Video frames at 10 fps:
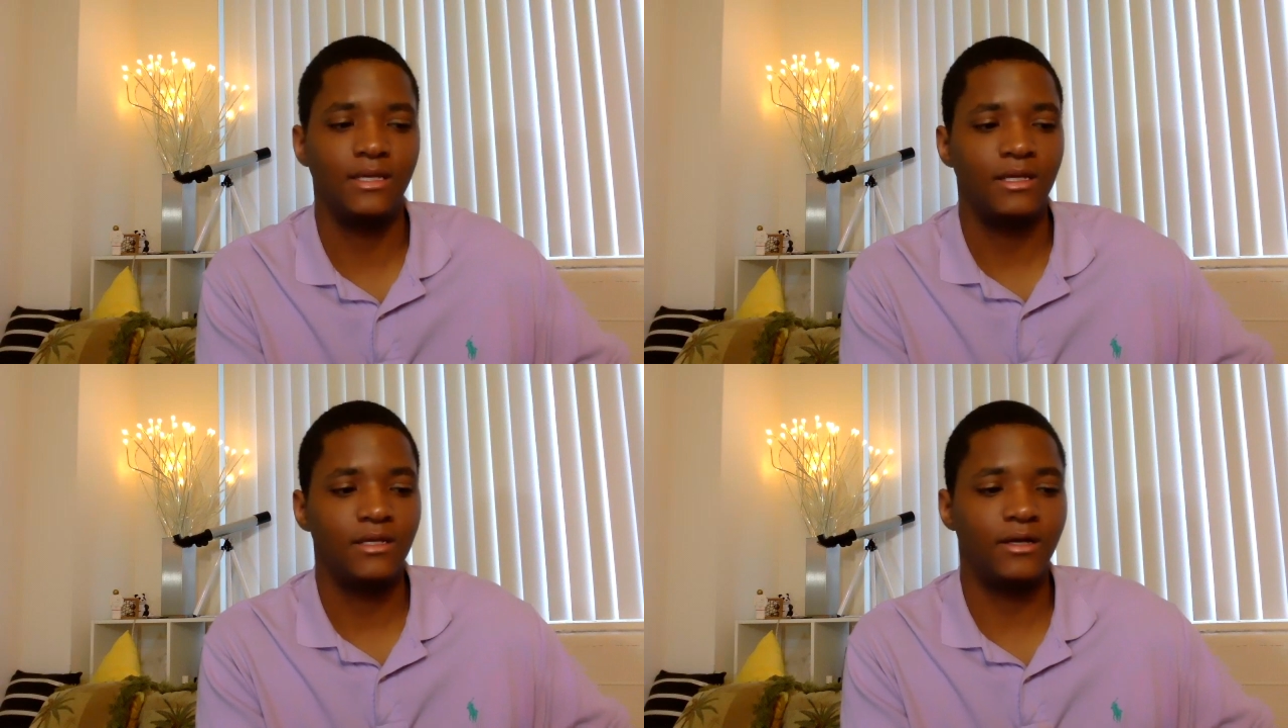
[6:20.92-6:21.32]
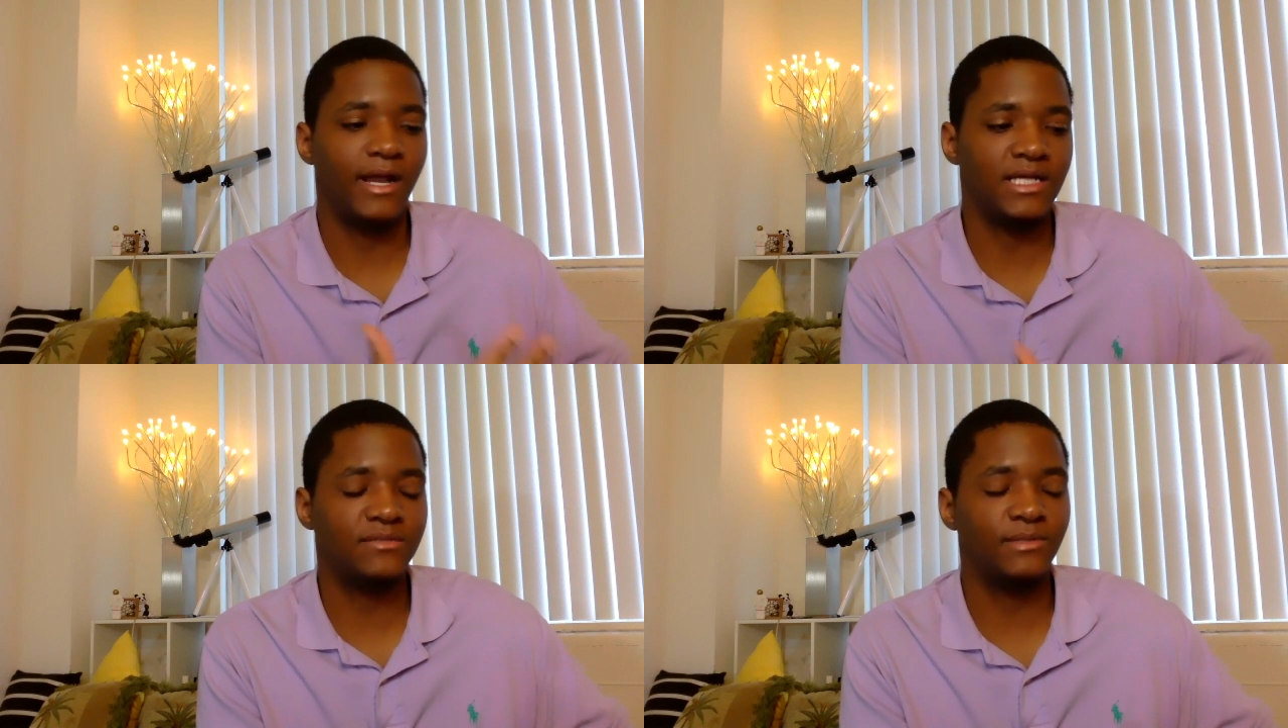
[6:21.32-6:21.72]
your
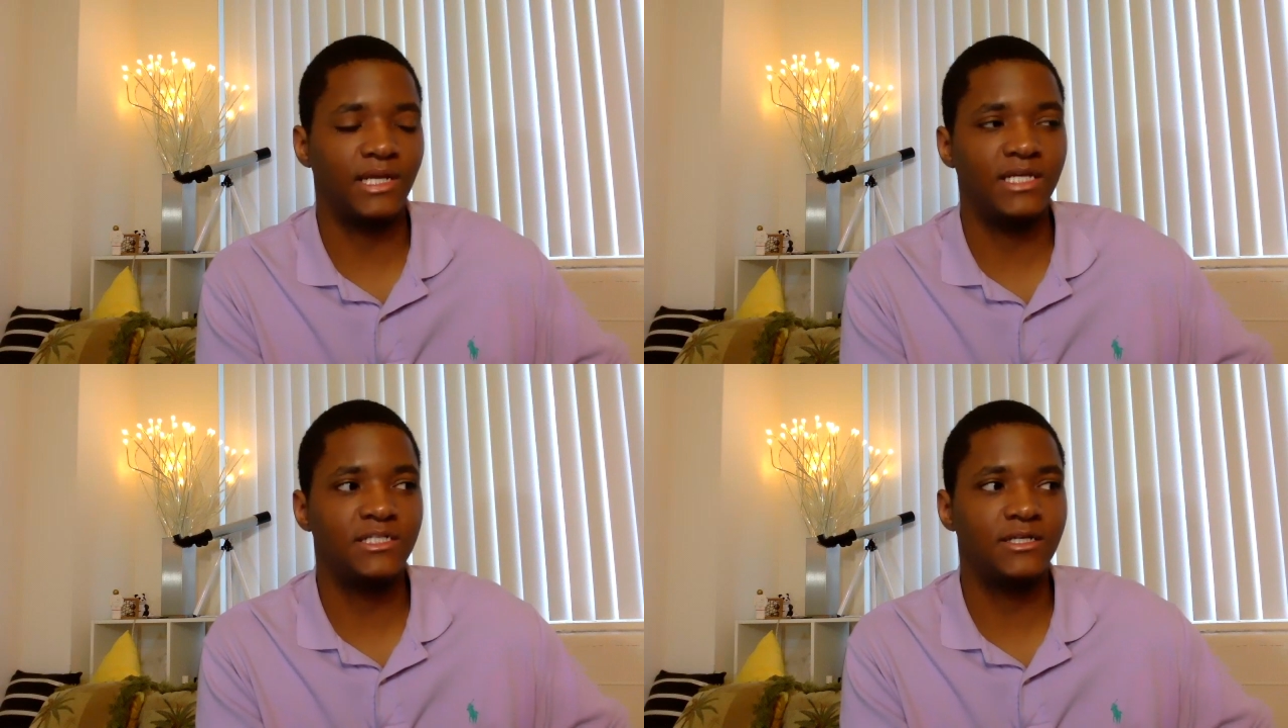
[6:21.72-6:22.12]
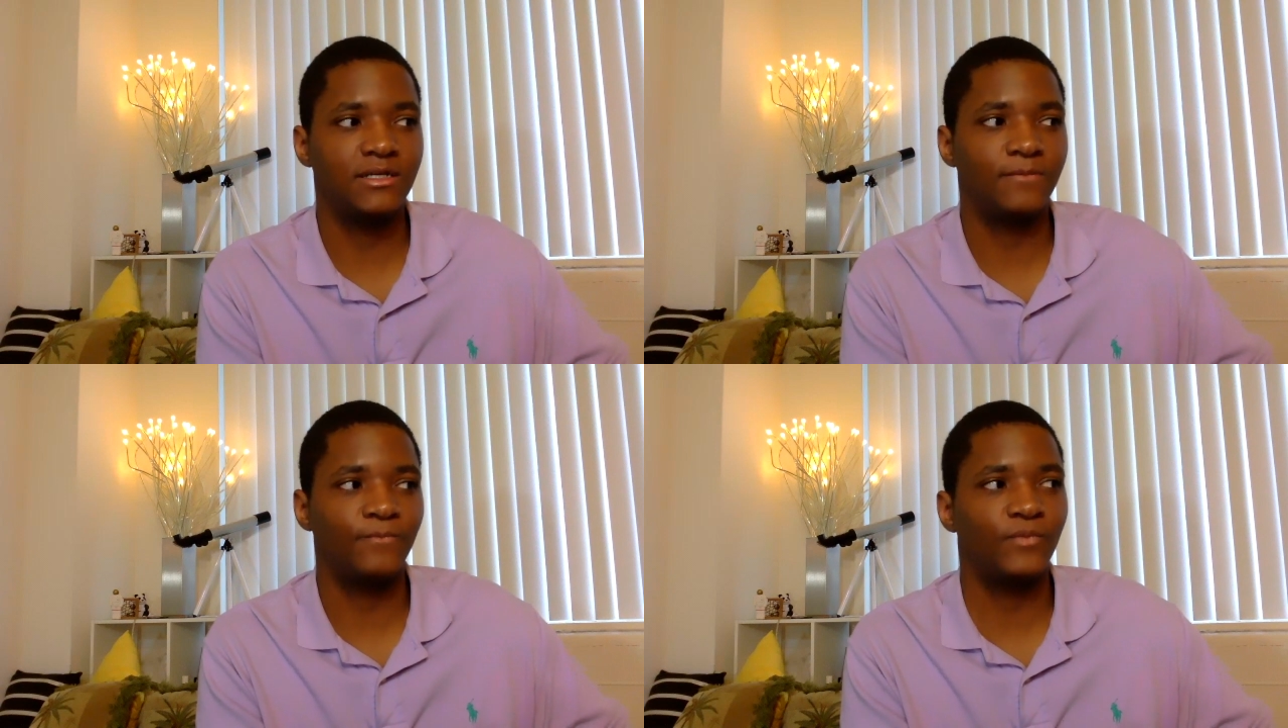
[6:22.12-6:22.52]

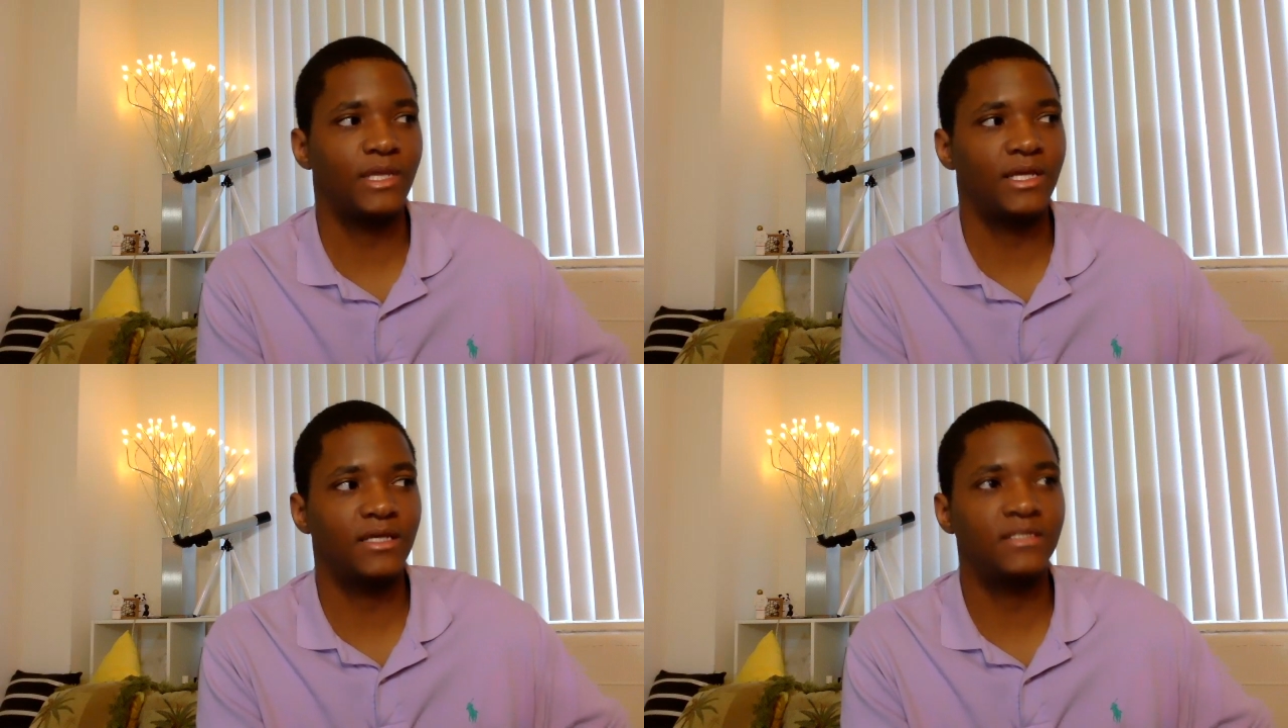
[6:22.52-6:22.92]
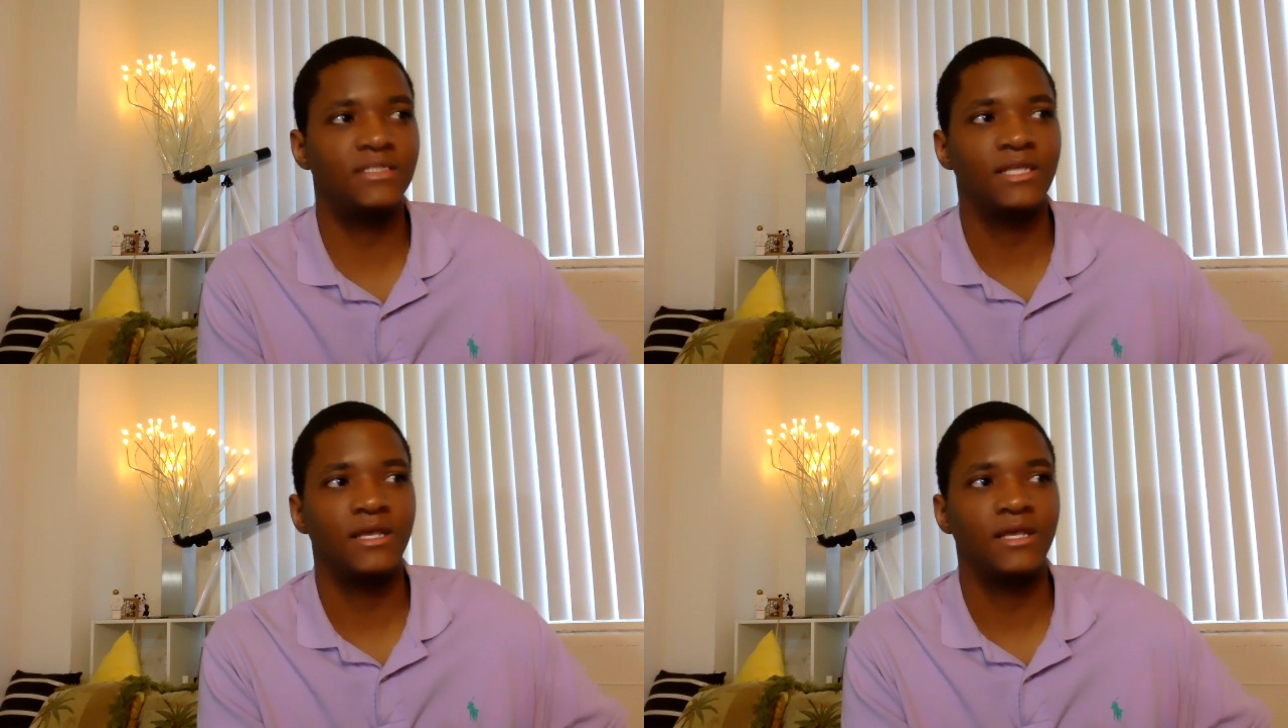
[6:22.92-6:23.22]
explanation, is